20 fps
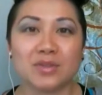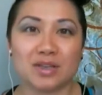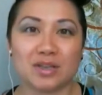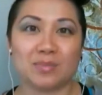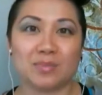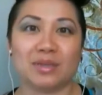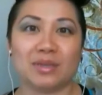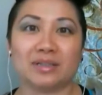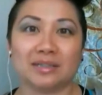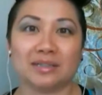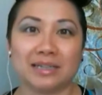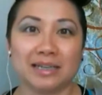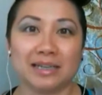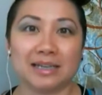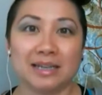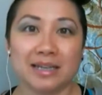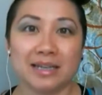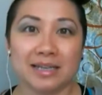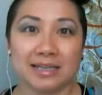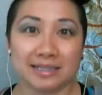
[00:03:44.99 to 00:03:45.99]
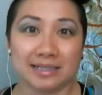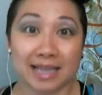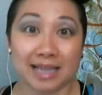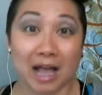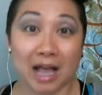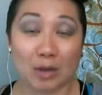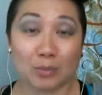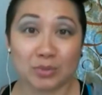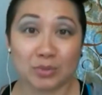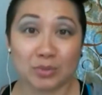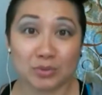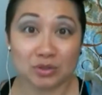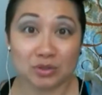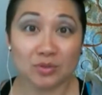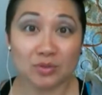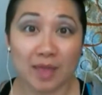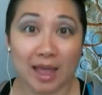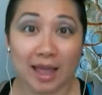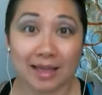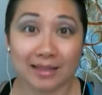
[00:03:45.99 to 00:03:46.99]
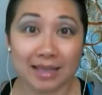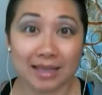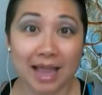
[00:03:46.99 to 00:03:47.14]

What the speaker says: the ability to help you do that.